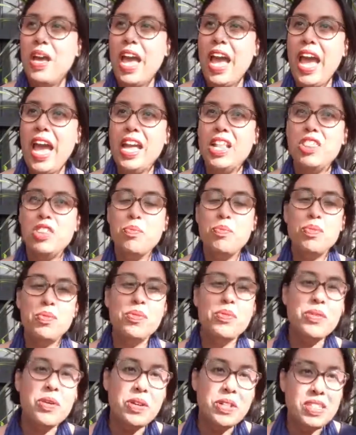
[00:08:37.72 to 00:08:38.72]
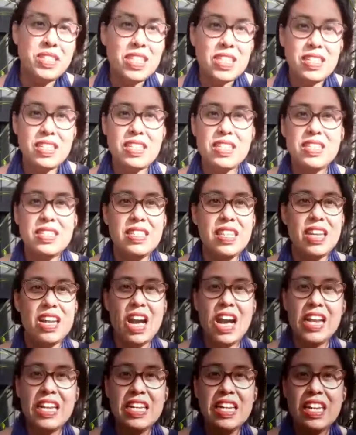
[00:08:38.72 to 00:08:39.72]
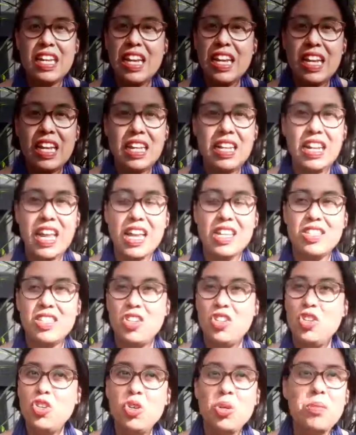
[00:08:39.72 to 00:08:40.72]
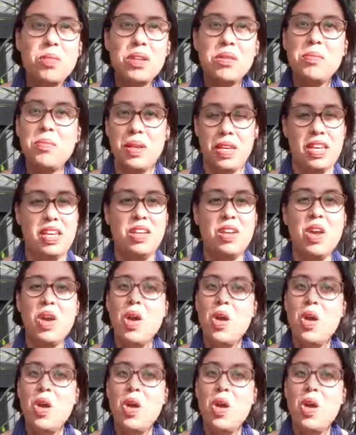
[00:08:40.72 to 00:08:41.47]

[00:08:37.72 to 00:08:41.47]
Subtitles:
And the processes that I need as a human being,